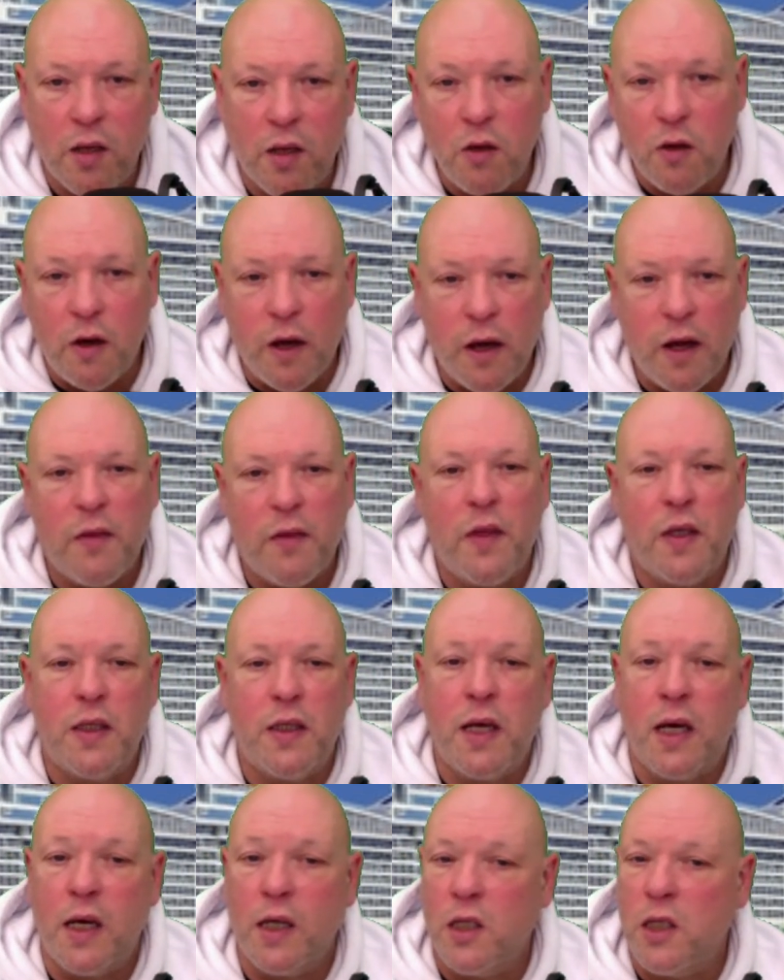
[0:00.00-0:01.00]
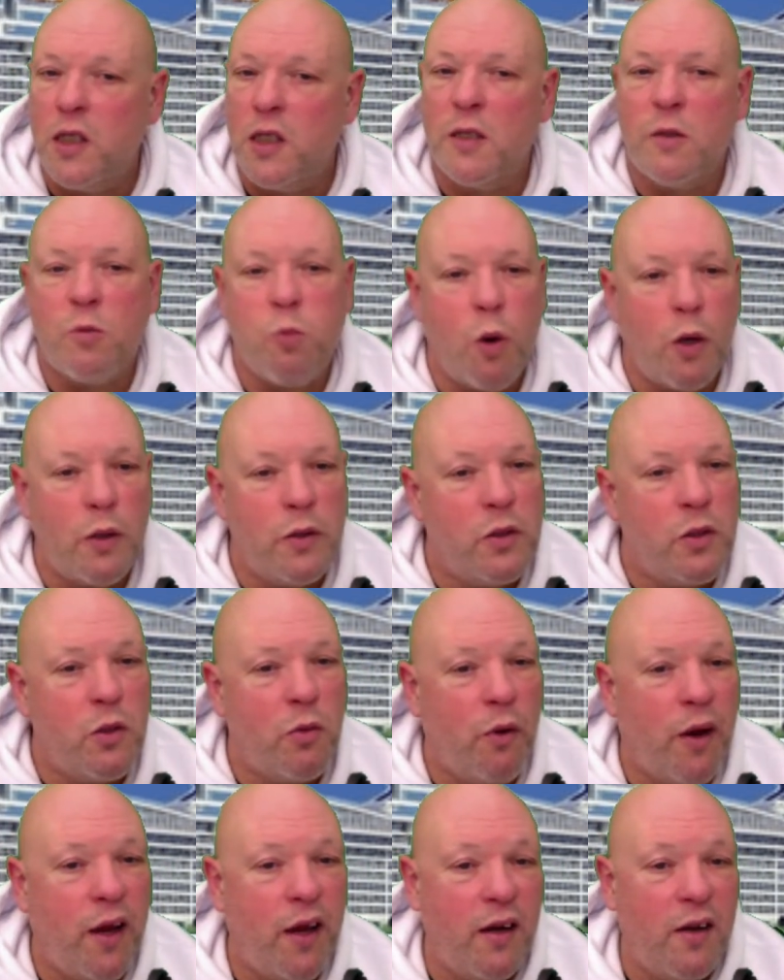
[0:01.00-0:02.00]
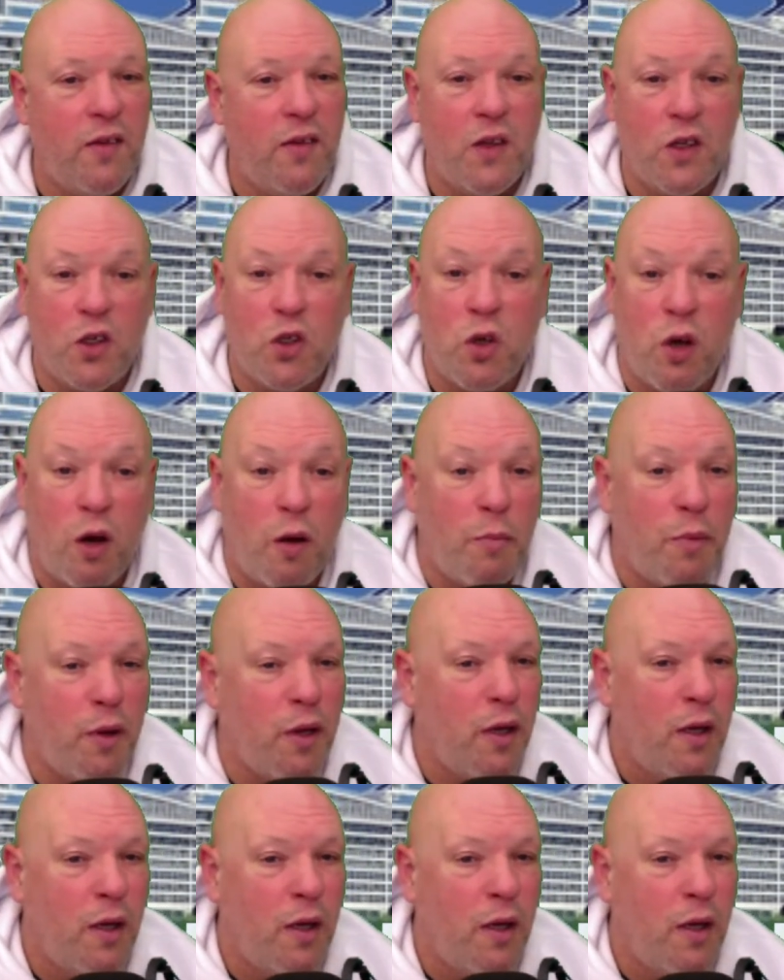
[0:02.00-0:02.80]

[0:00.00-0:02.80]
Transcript: You know how the duck just swans around at the top,